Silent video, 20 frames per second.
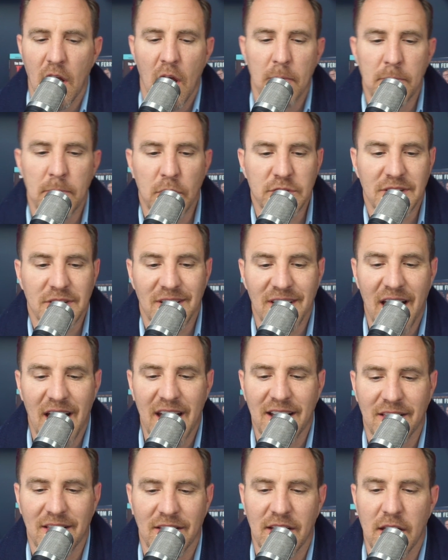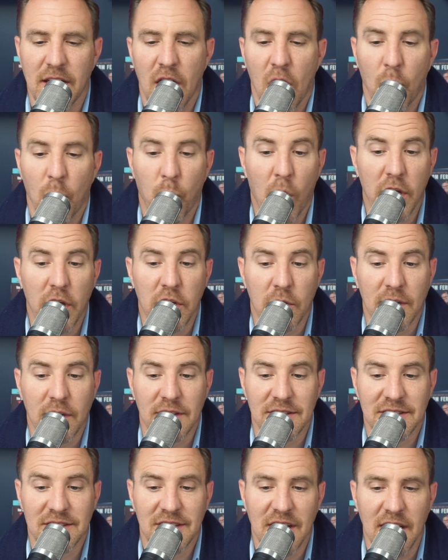most likely what you can
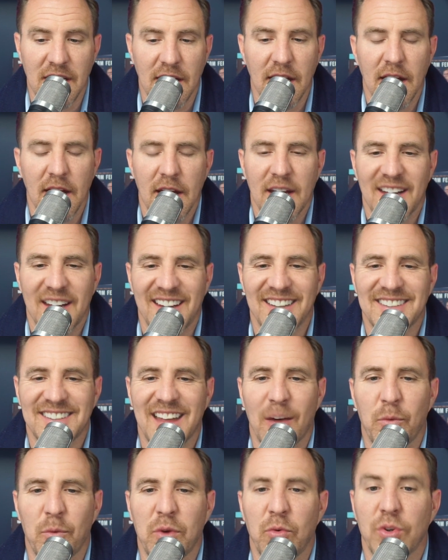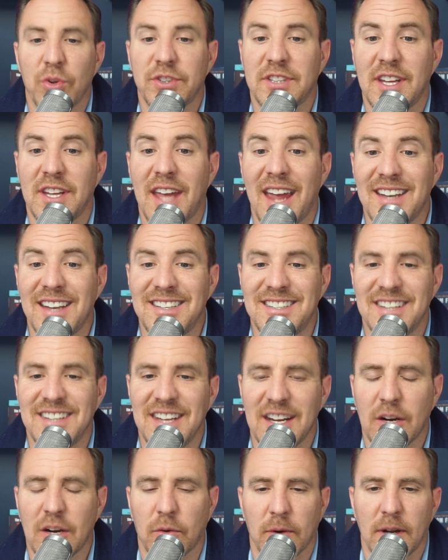see is that we will see a
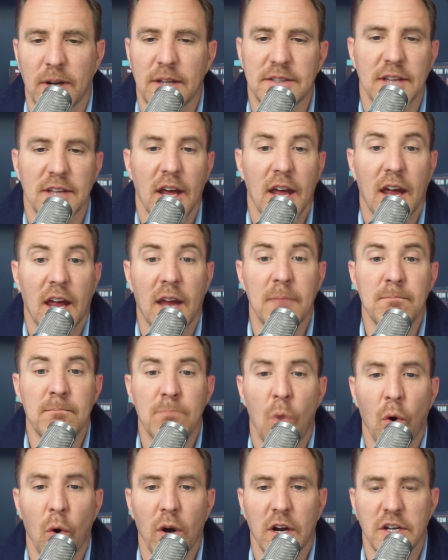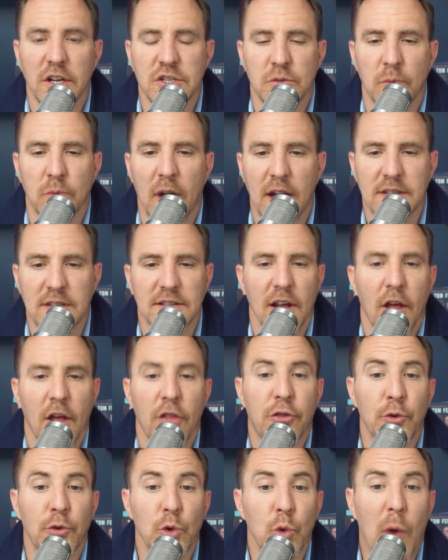decrease in mortgage rates
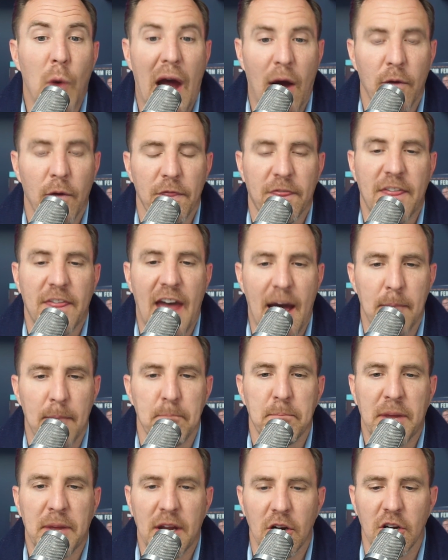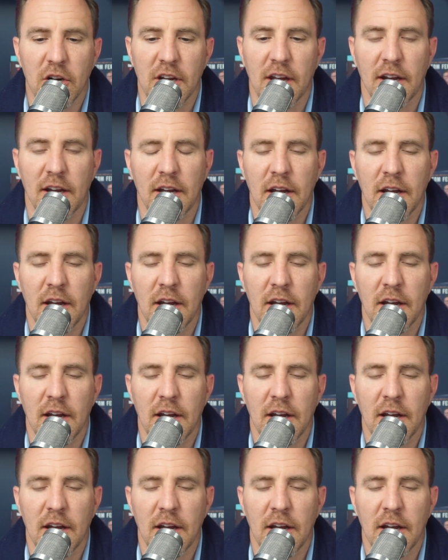throughout that period.